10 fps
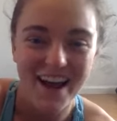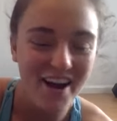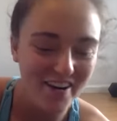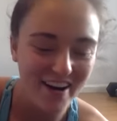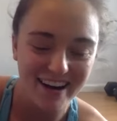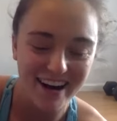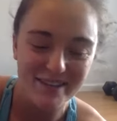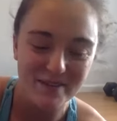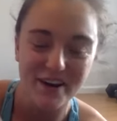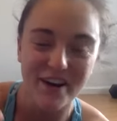all right, guys,
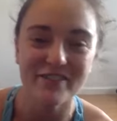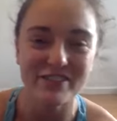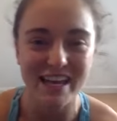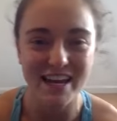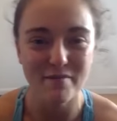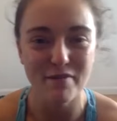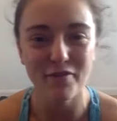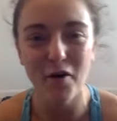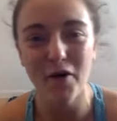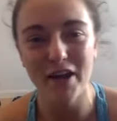we're going for set number
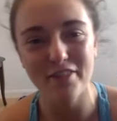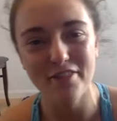four in